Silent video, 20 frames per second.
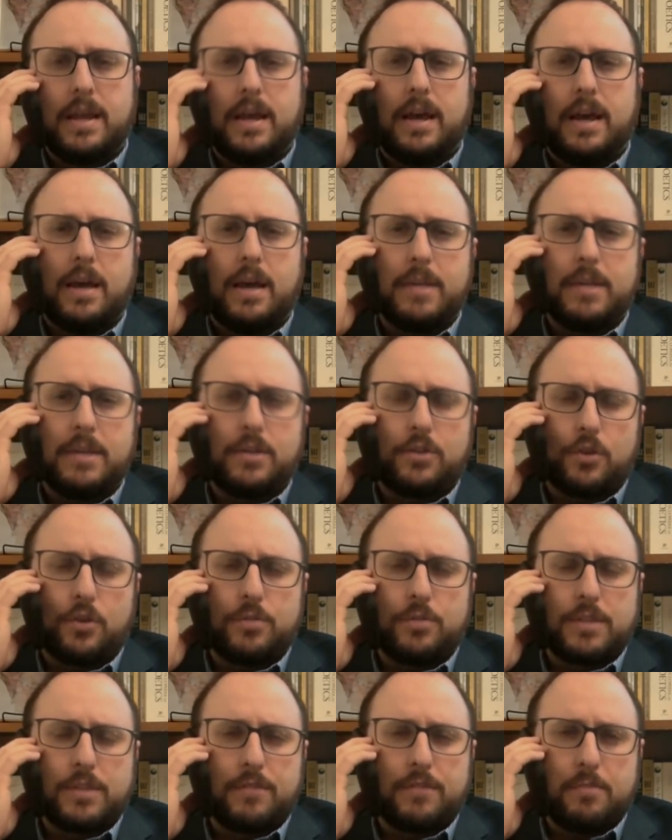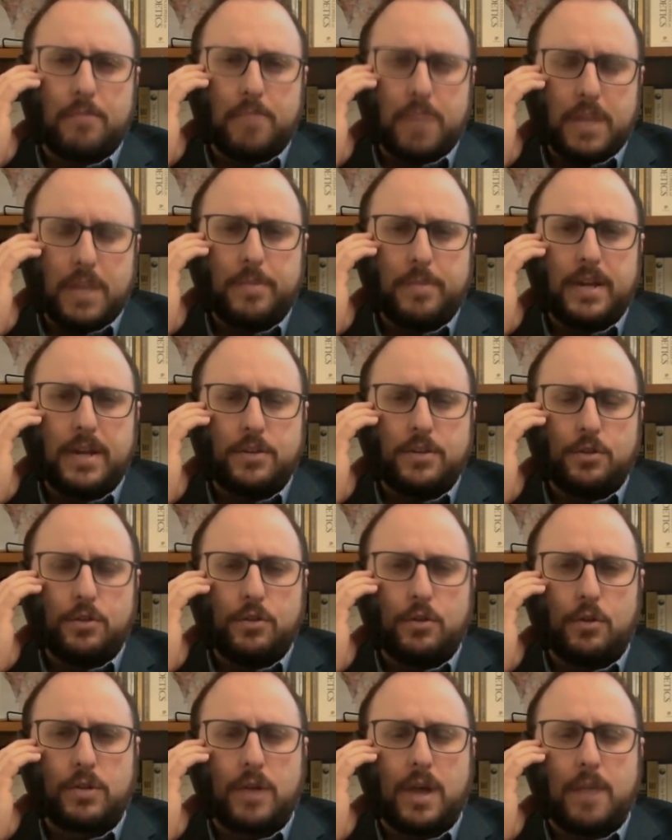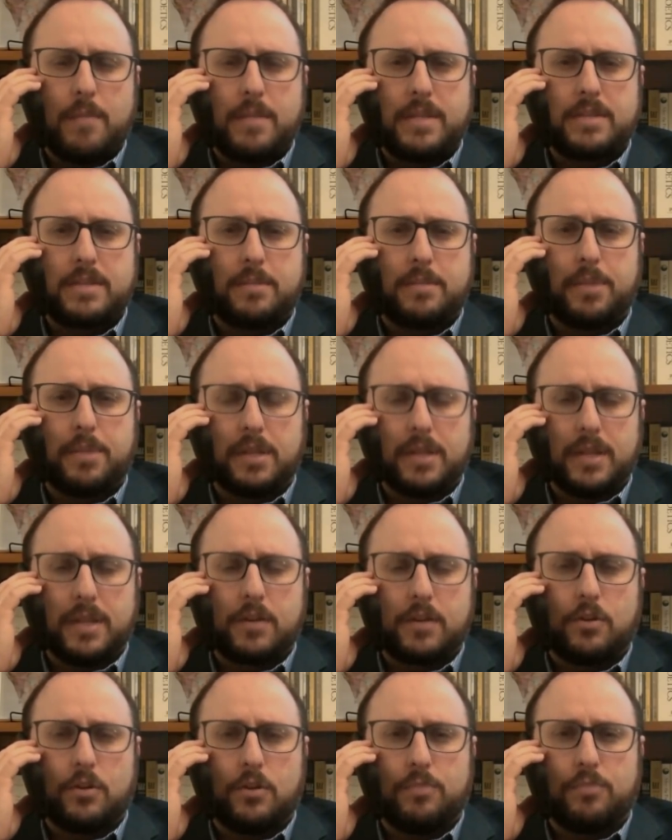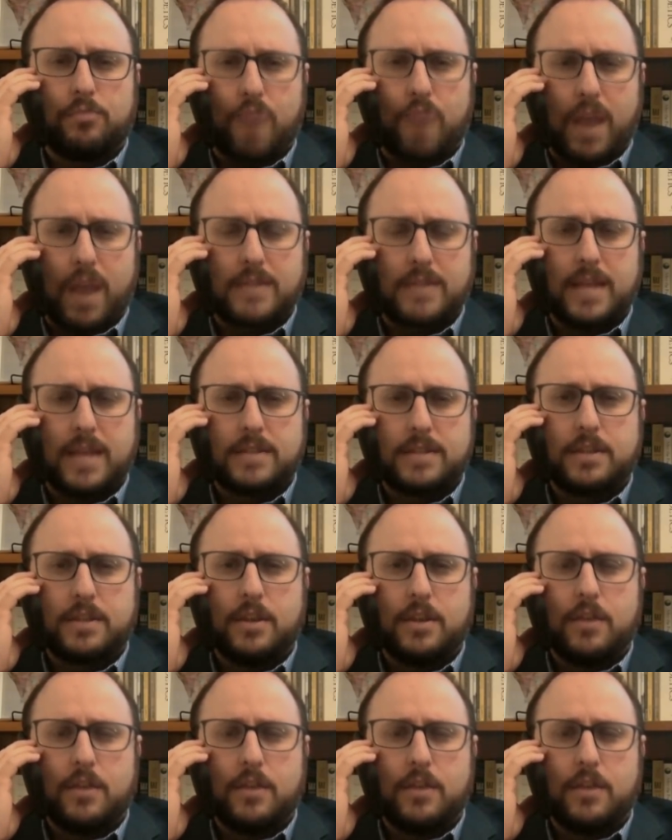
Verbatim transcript: Um, in terms of impeachment, as you know, Tom, it's a political process